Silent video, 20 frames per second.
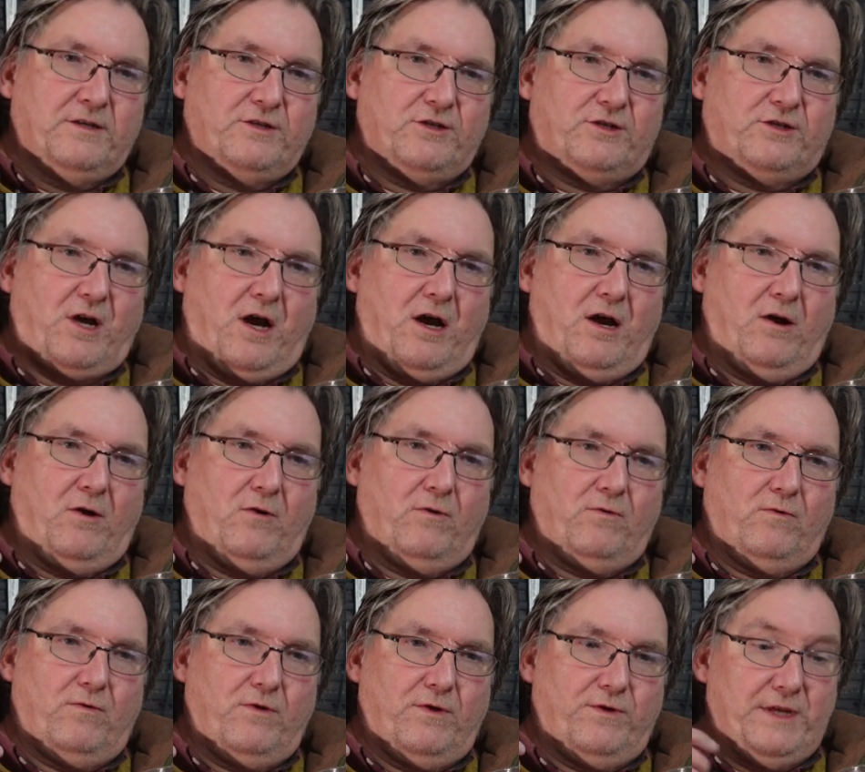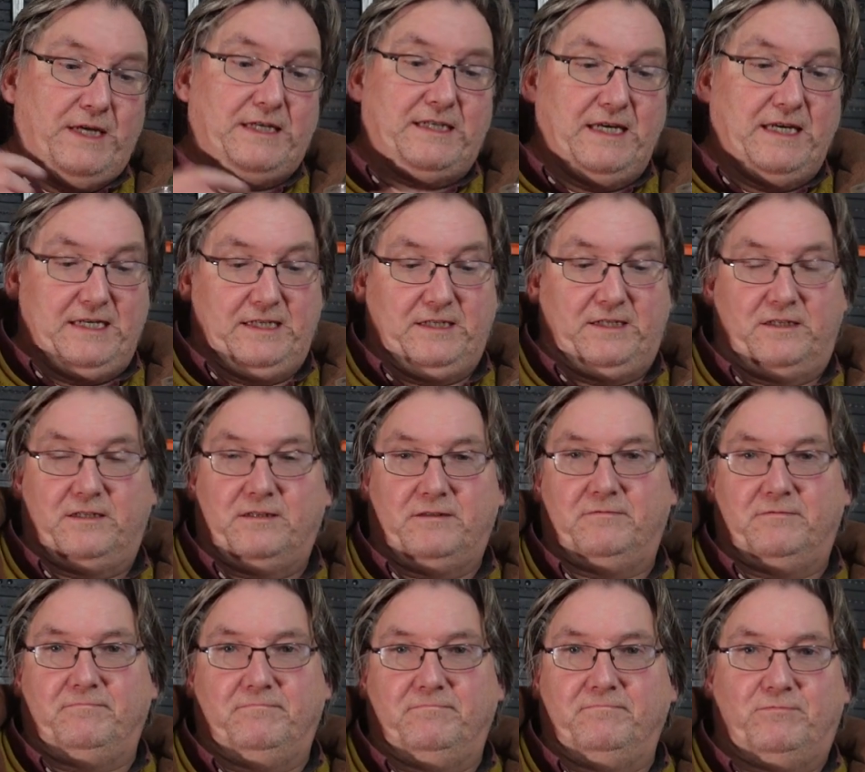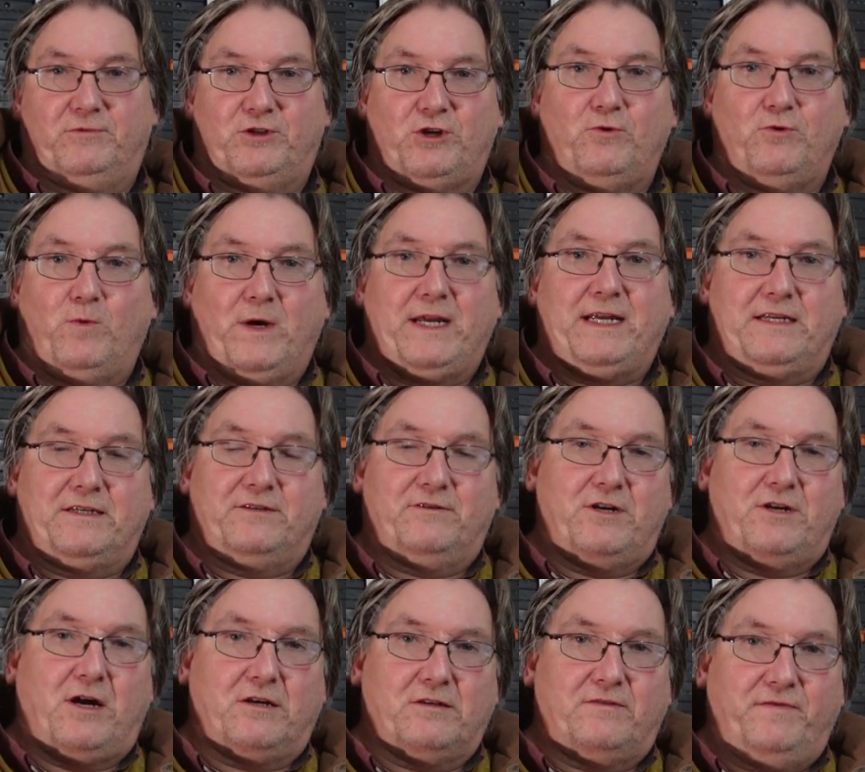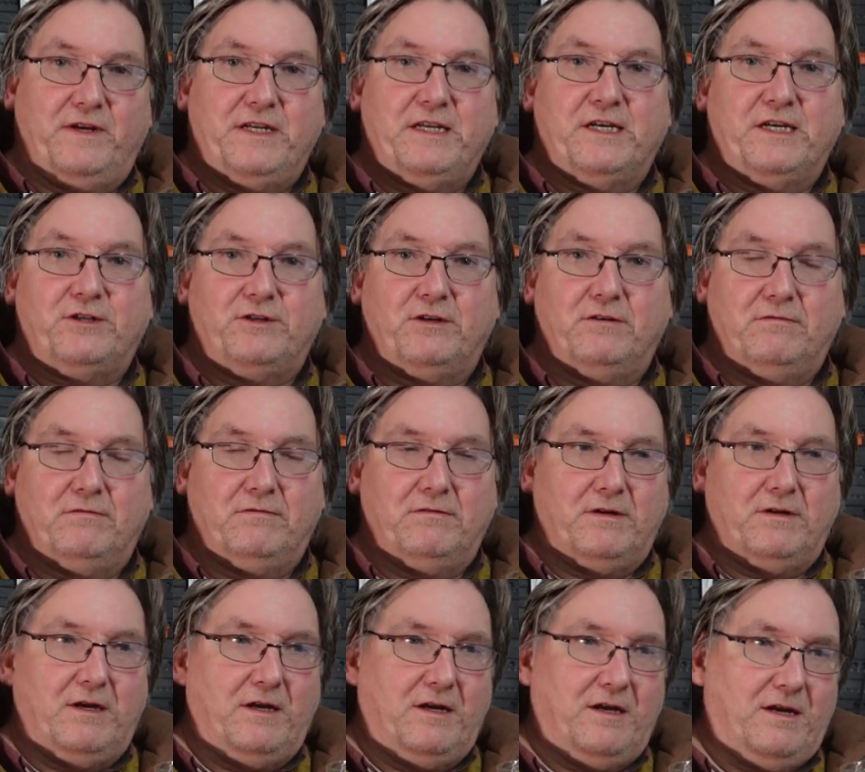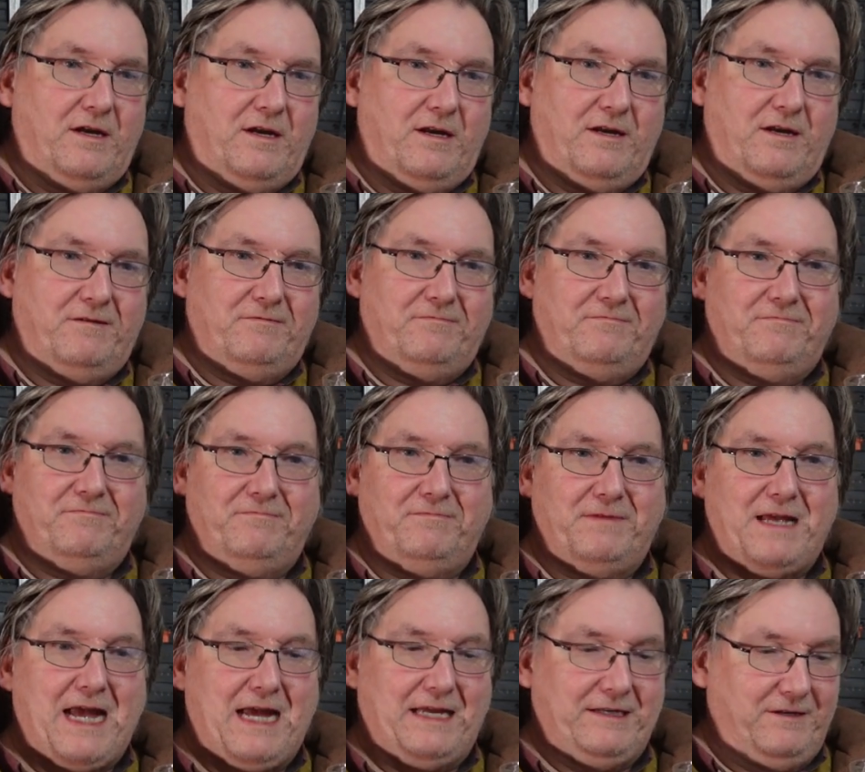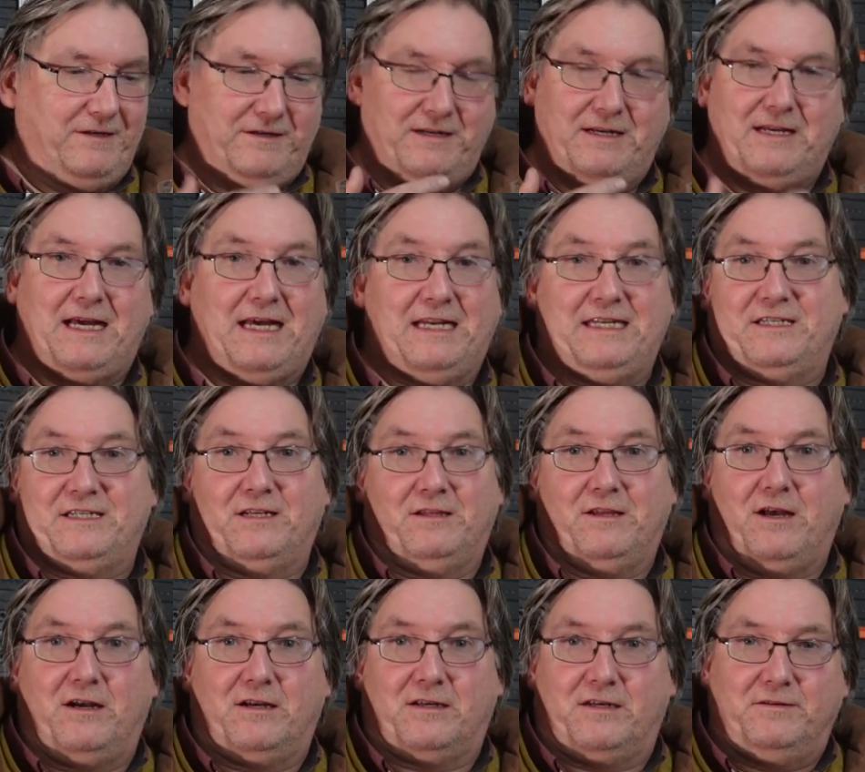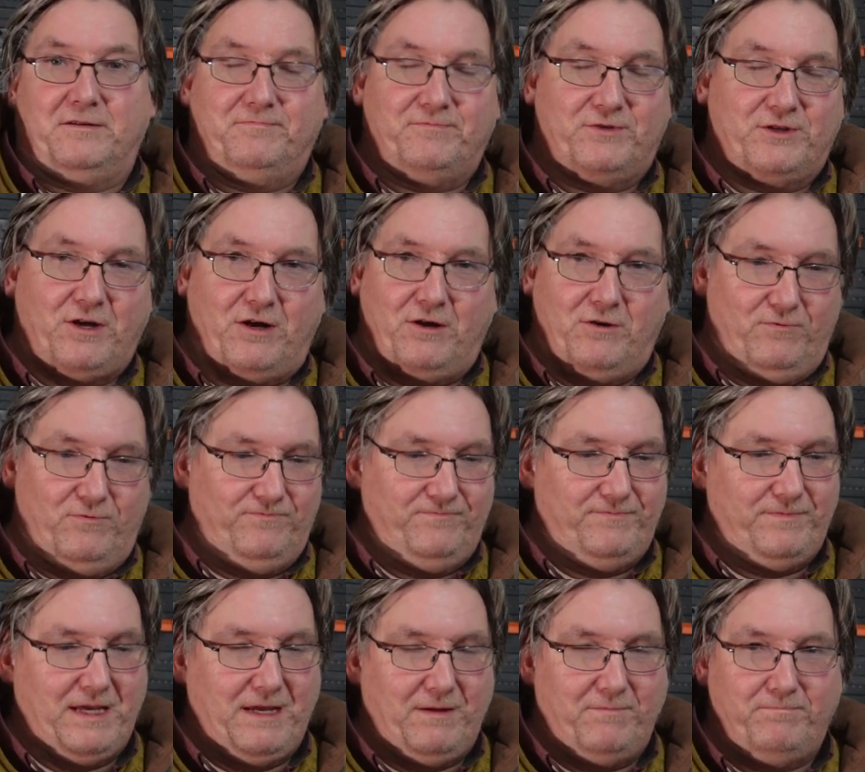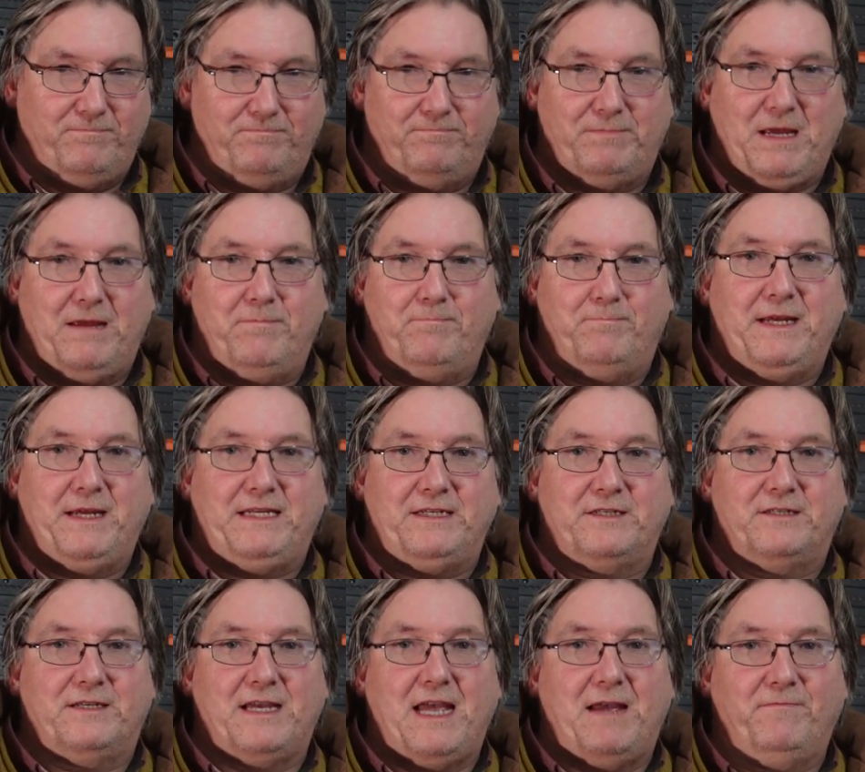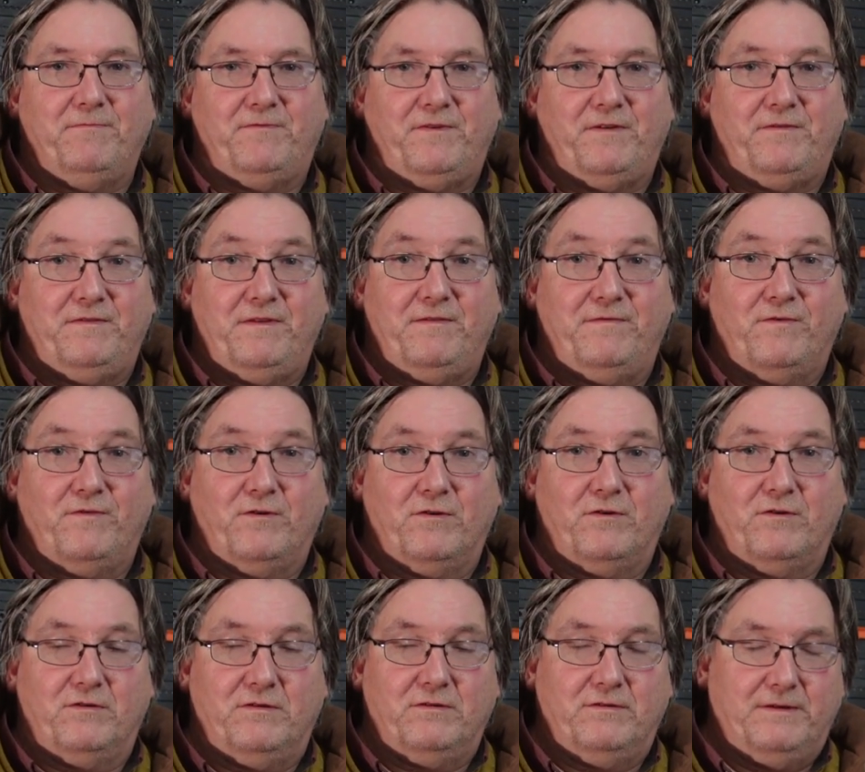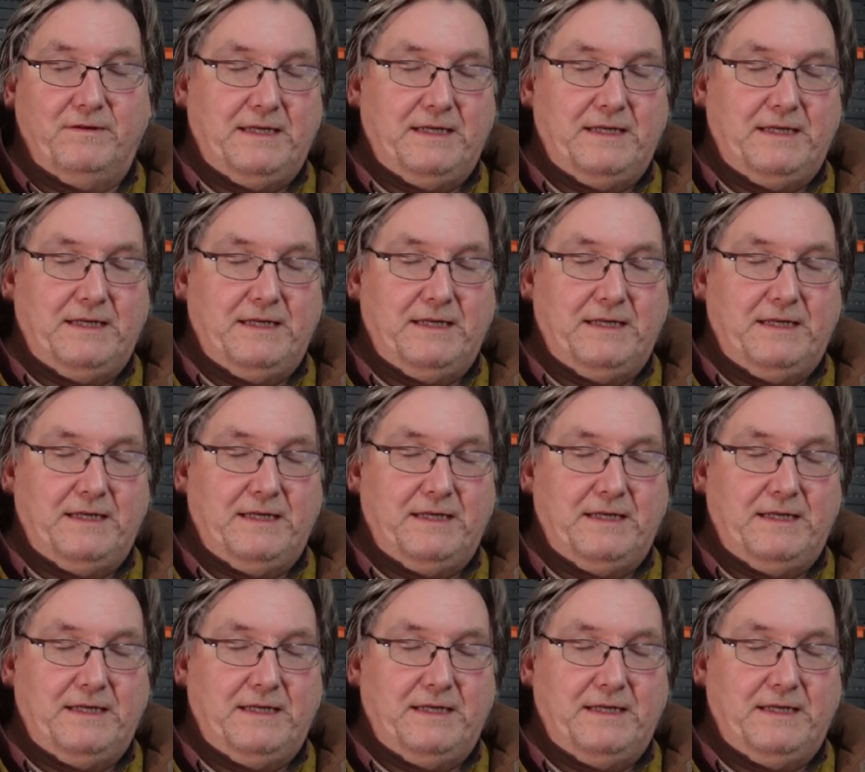So this is 2 weeks start to finish, and it's a lager, so it beats M54.